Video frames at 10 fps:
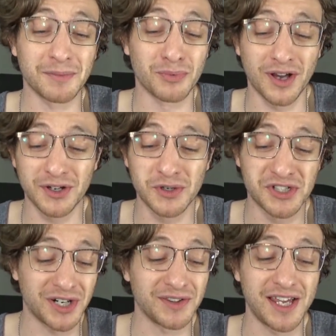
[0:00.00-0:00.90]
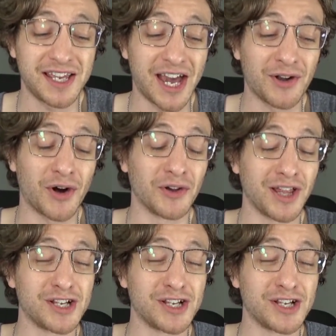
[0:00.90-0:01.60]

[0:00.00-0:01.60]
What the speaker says: and the brother who shared the account are,